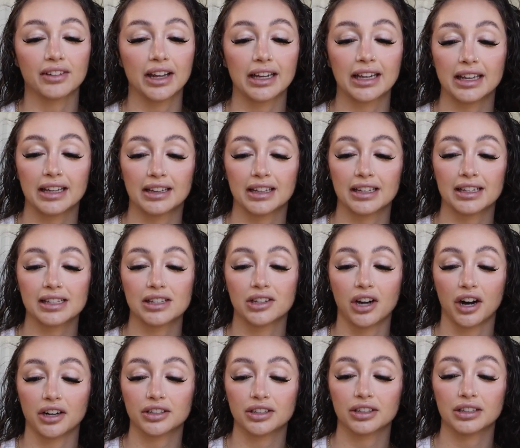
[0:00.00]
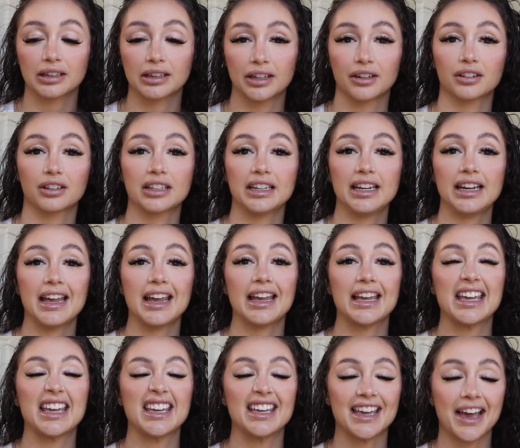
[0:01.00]
Like, this doctor literally
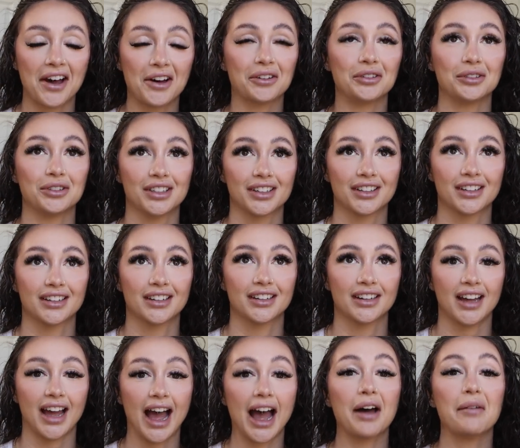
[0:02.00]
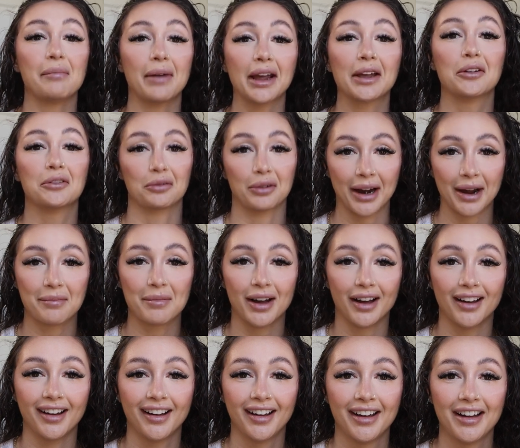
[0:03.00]
yelled at my
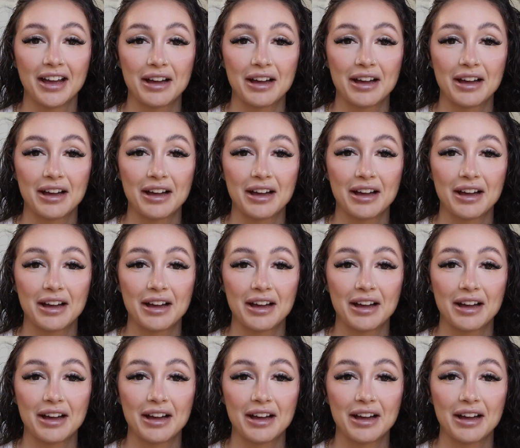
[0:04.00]
grandma.